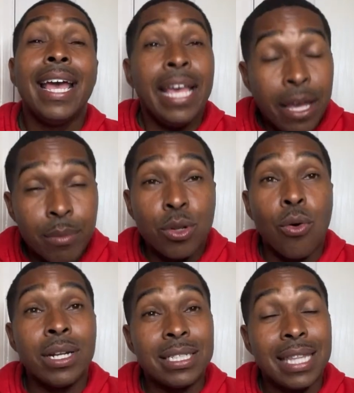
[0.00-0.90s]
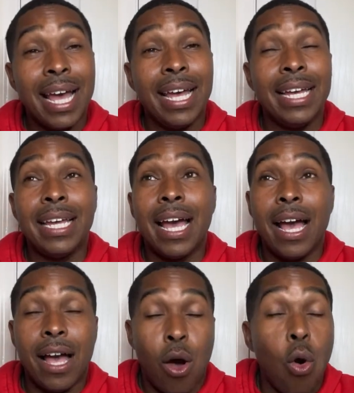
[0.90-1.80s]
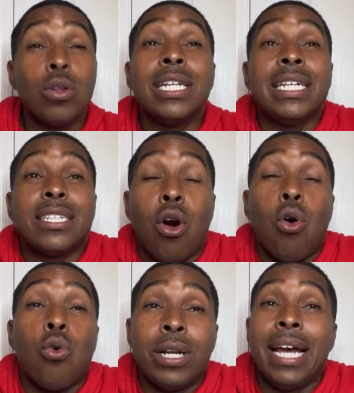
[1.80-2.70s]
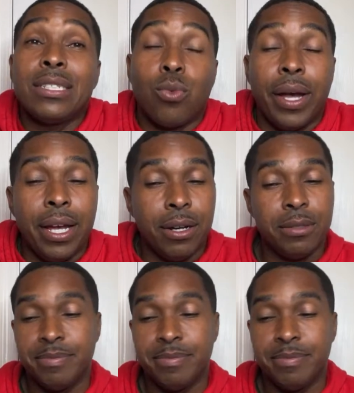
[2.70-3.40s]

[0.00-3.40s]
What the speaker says: him doing his thing, holding his own as well.